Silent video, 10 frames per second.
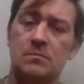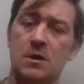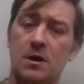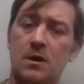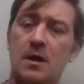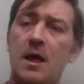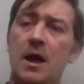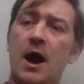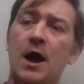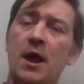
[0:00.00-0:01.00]
Yeah.
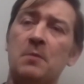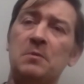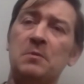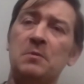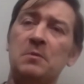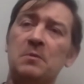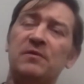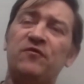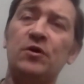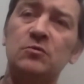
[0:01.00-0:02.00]
And I mean
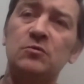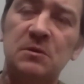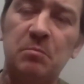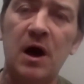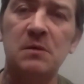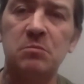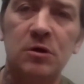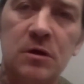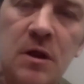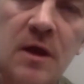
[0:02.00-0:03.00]
before it was the
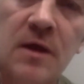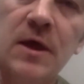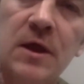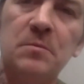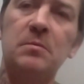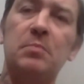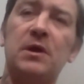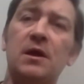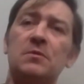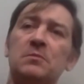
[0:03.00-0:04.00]
Bible, then it
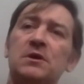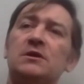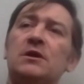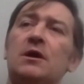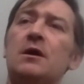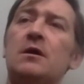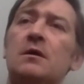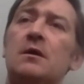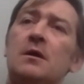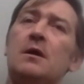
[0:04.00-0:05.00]
became the media. Yeah.